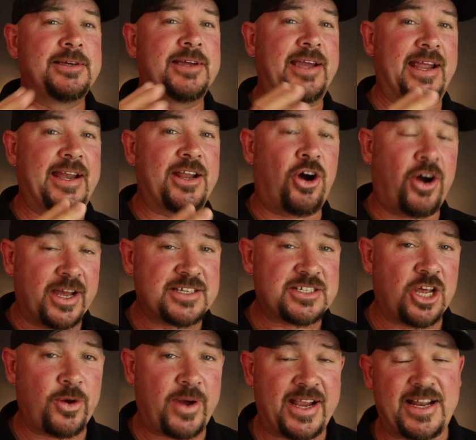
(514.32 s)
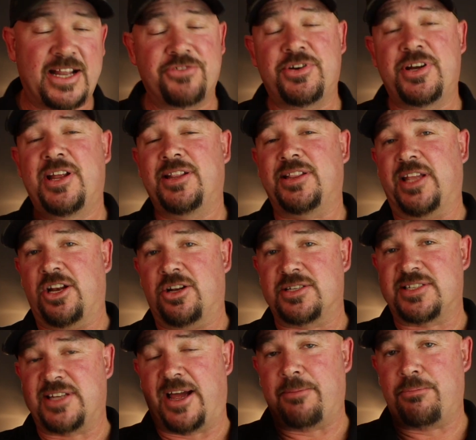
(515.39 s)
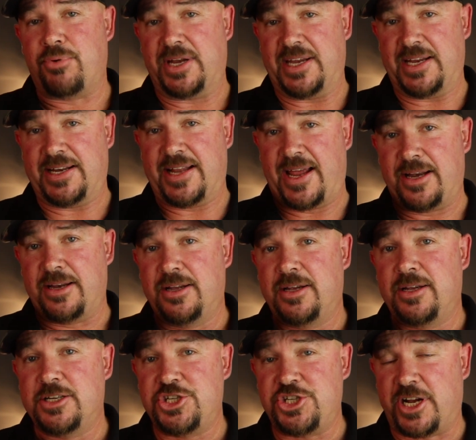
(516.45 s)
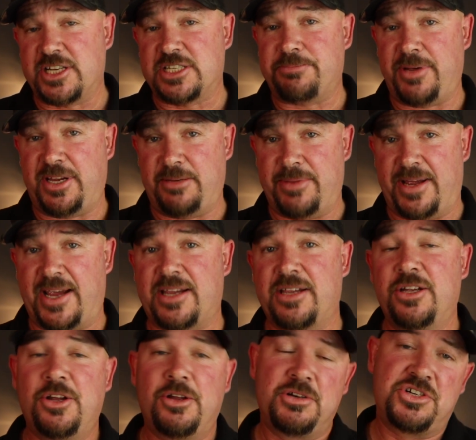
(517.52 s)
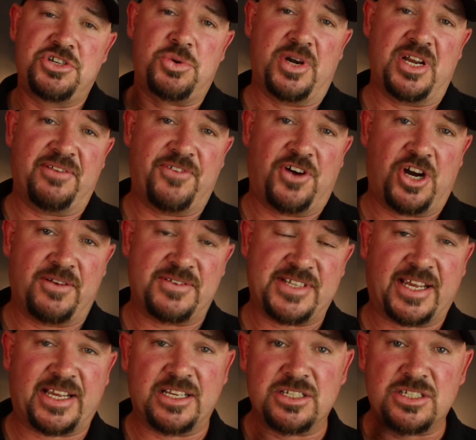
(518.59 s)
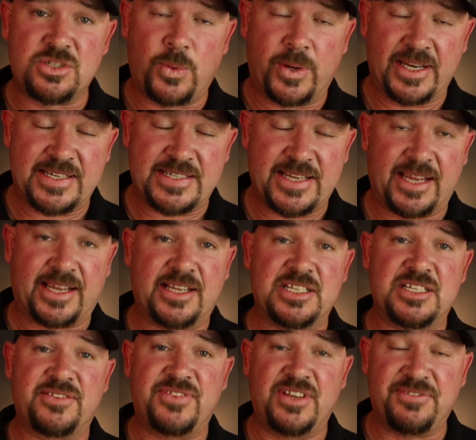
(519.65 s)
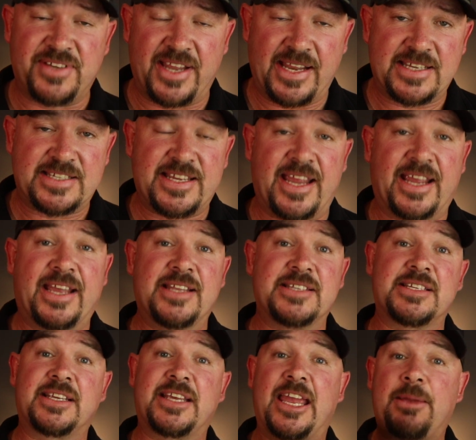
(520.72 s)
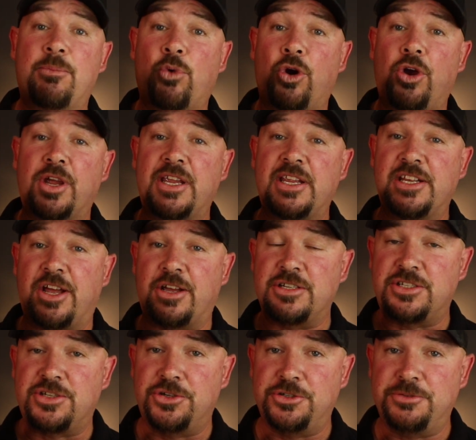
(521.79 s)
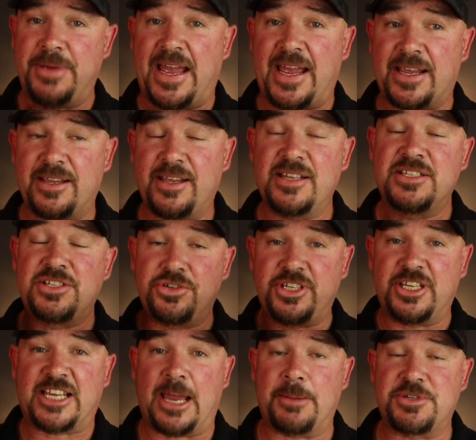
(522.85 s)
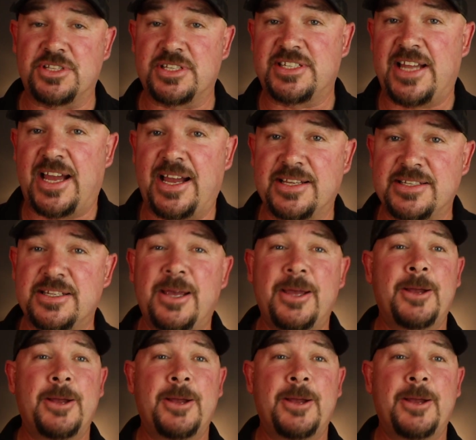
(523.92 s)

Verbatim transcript: at ISO 800, then I'd start bringing that shutter speed back 25 seconds, 20 seconds, 15 seconds, and keep working those two back until you capture the stars.